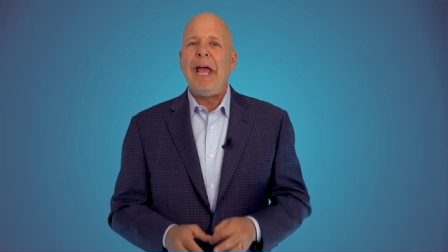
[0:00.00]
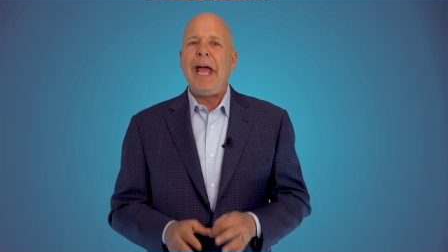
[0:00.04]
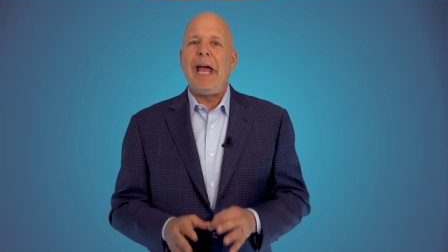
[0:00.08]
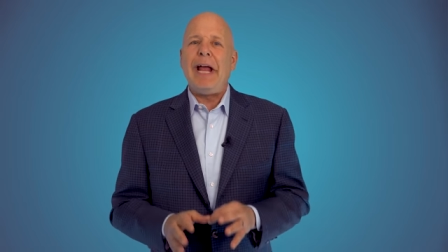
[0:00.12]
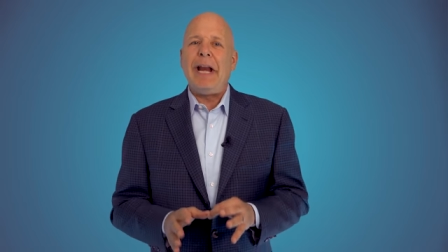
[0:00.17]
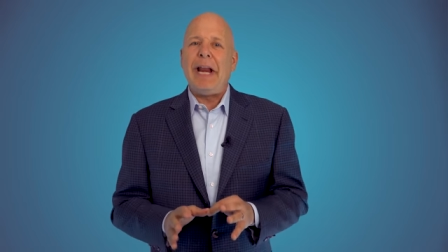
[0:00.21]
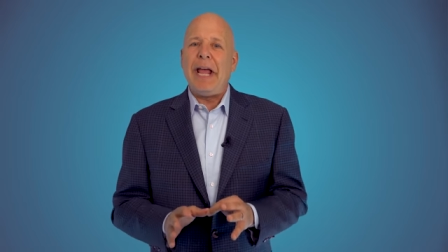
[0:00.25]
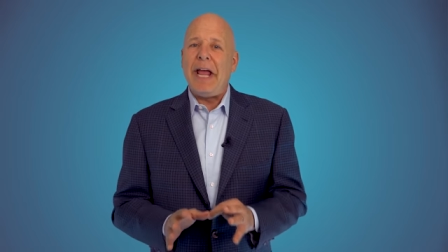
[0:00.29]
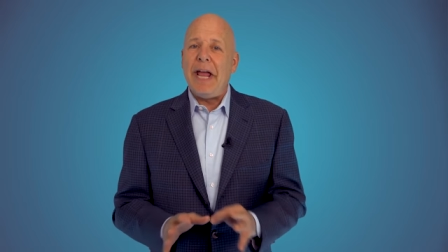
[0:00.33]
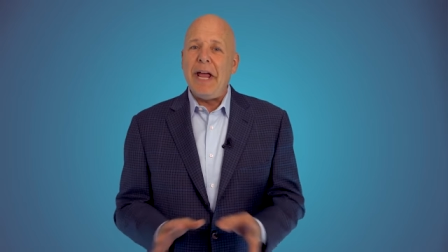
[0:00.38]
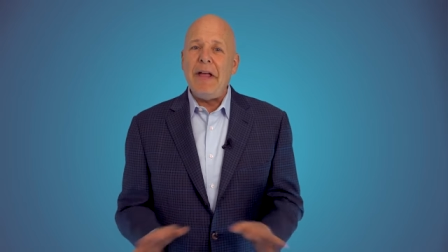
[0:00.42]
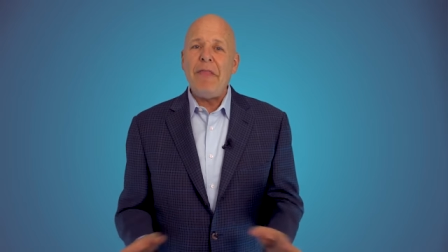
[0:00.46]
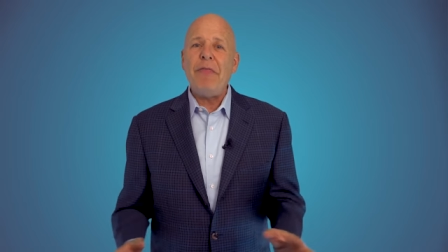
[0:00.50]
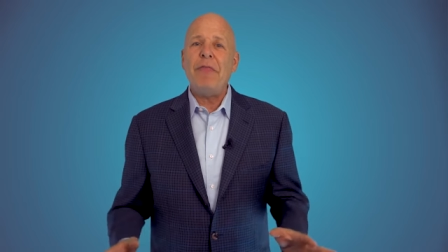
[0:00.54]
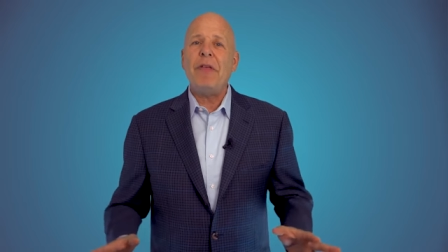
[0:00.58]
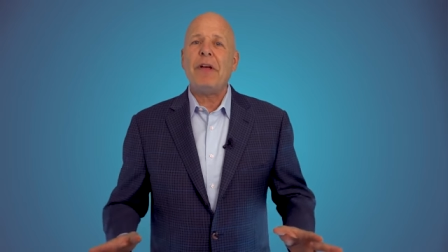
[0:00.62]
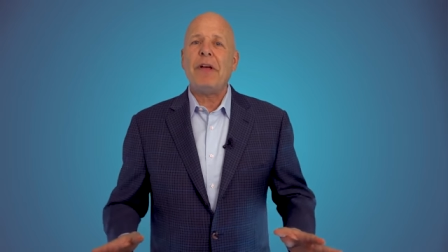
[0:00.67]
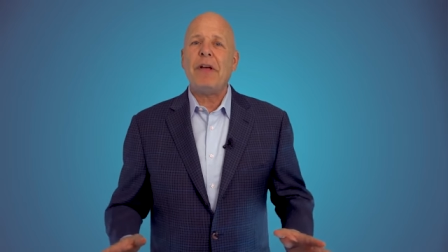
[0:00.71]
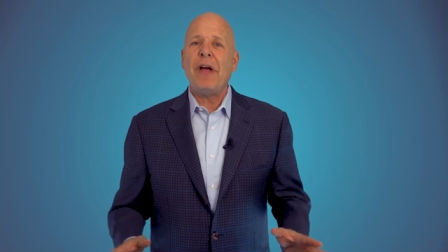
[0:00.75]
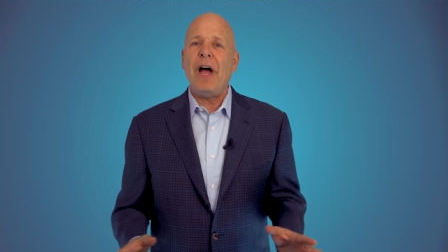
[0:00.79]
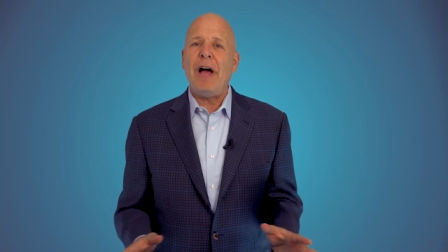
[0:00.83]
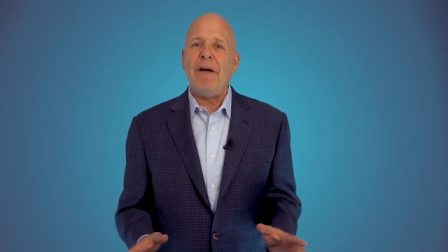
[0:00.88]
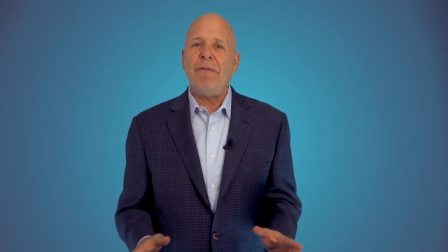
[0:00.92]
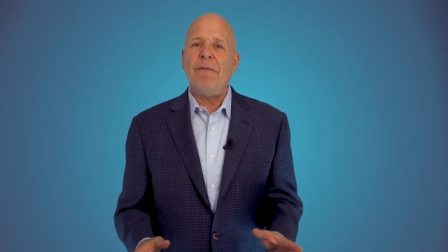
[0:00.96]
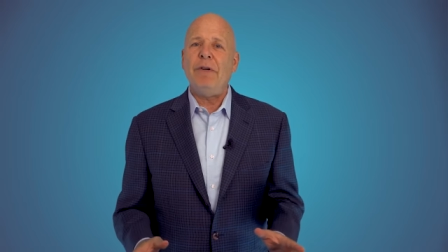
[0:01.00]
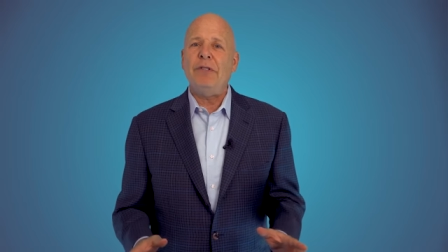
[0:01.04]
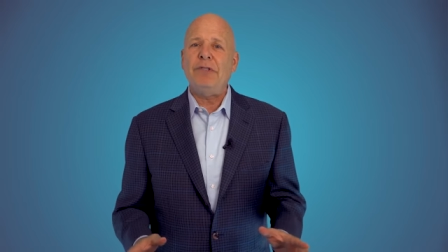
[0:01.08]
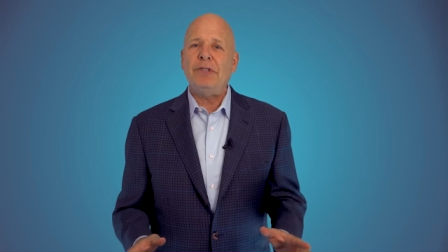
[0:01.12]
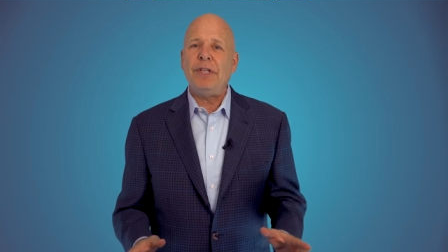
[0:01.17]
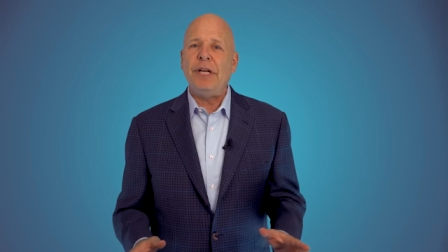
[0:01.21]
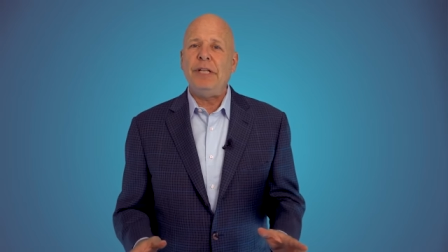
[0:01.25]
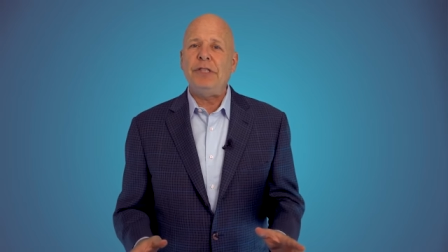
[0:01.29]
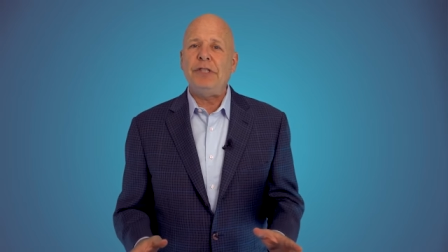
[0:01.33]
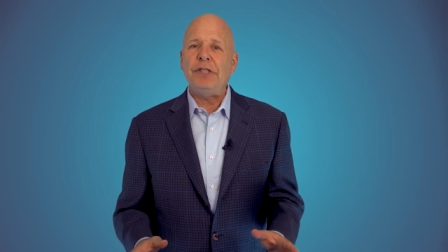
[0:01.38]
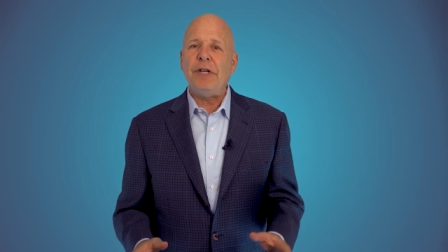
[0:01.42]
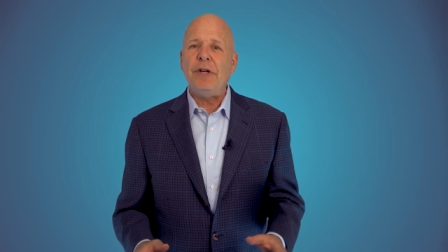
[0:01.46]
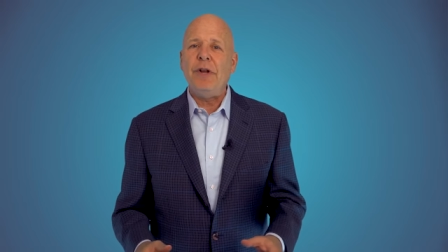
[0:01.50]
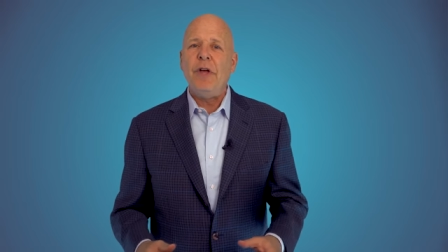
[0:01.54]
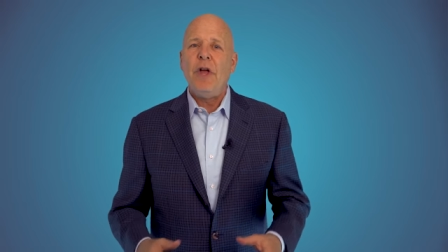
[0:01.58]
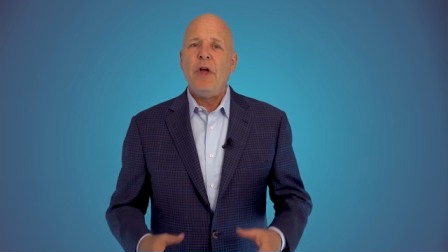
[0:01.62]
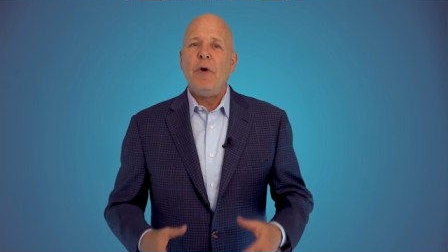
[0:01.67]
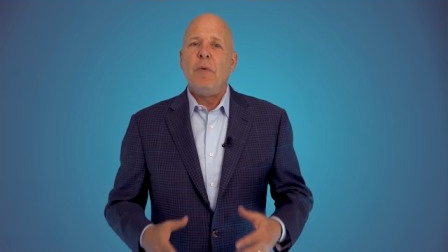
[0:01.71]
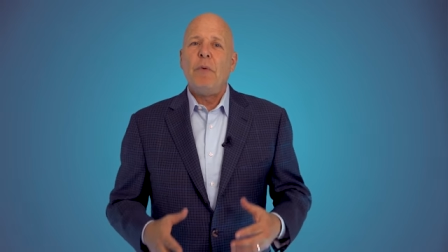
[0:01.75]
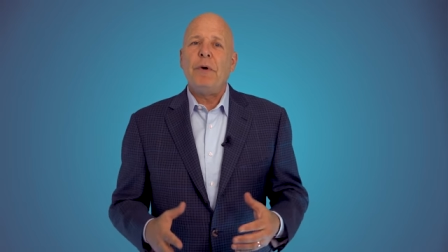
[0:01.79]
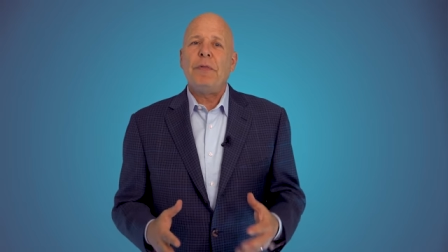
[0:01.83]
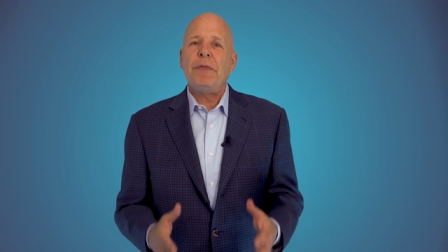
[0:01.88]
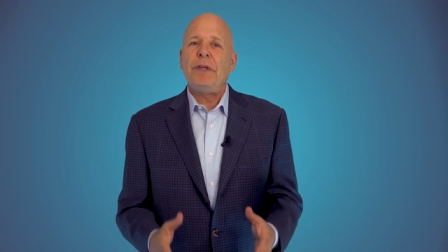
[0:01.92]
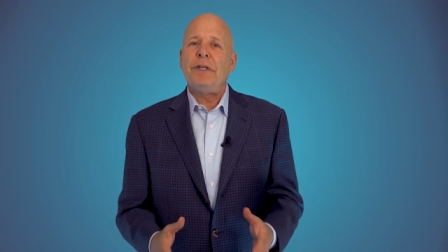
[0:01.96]
and end the conversation
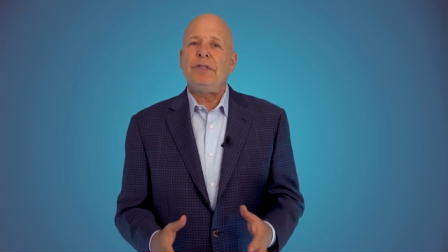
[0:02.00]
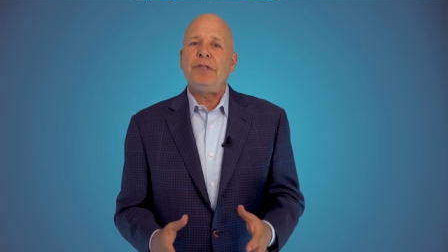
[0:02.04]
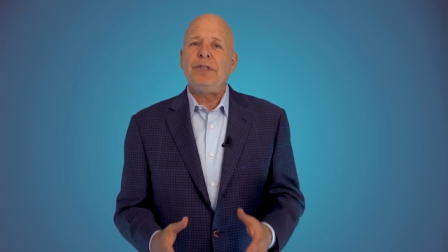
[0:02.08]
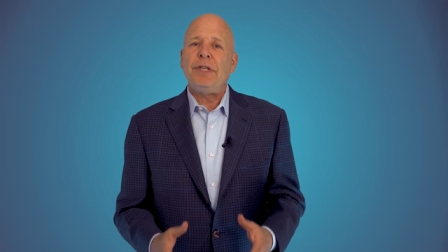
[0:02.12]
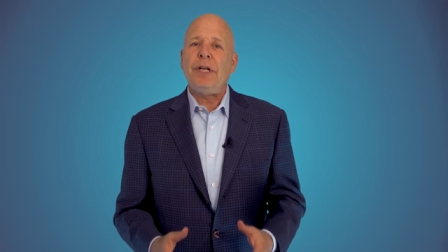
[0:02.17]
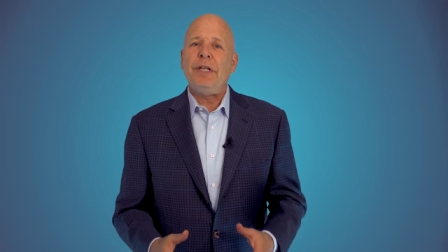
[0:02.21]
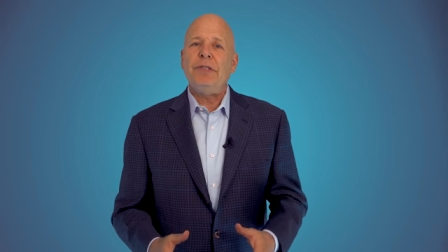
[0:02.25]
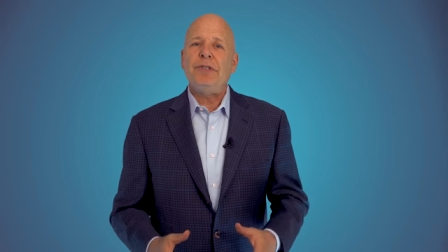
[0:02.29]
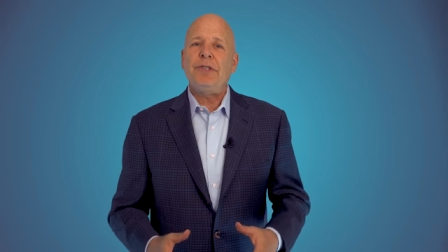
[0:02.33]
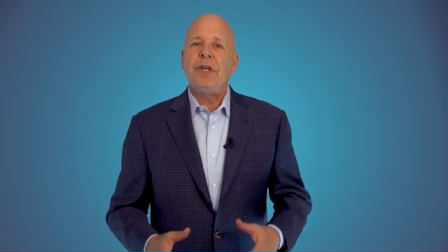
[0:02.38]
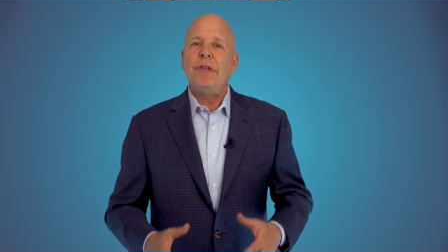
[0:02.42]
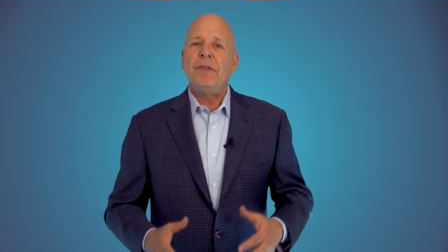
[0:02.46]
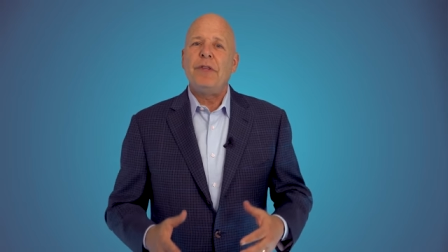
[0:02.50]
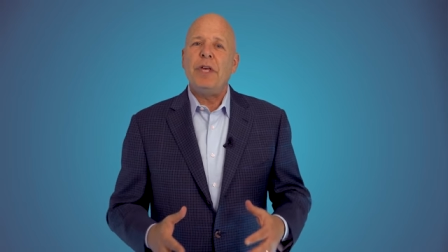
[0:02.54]
with the sense